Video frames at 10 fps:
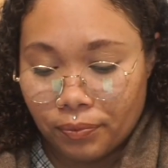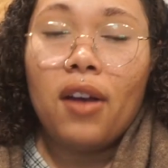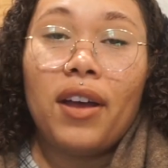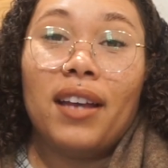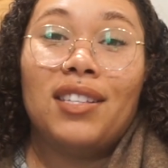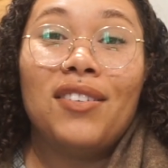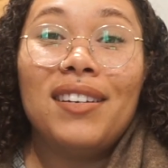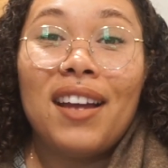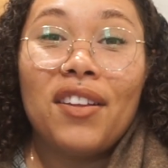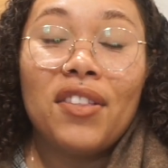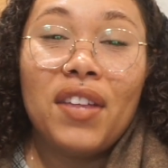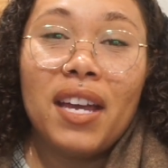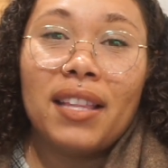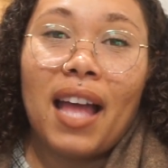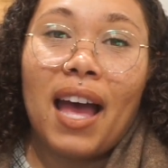Okay, so another
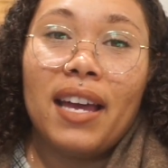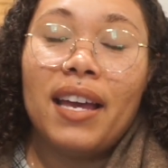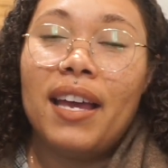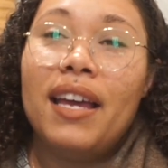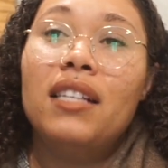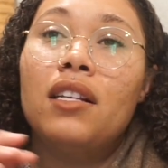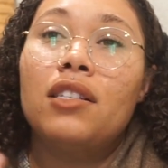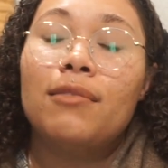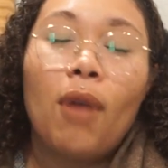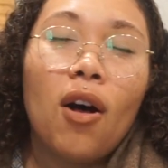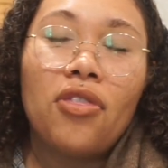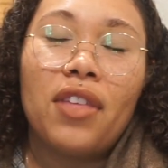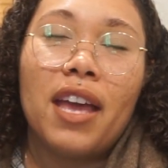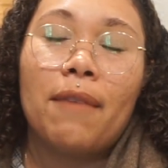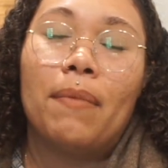thing that is a small
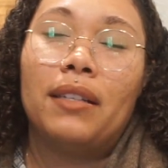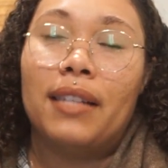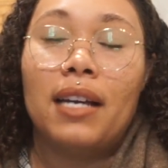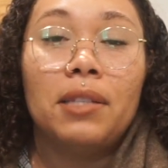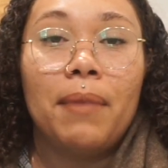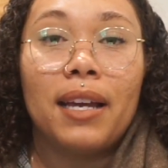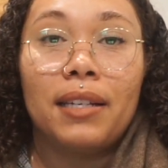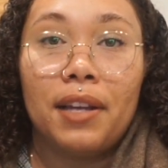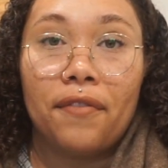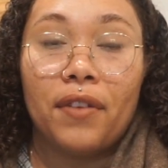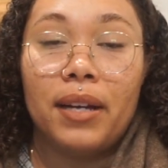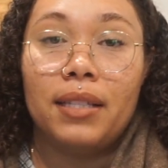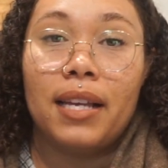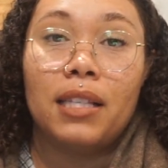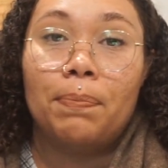thing but does make a
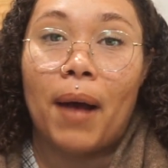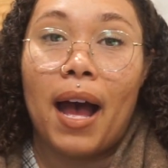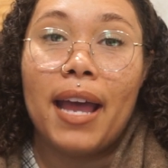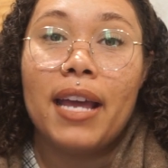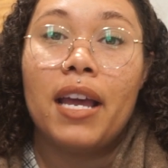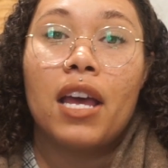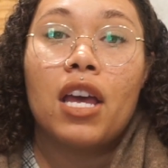difference is buying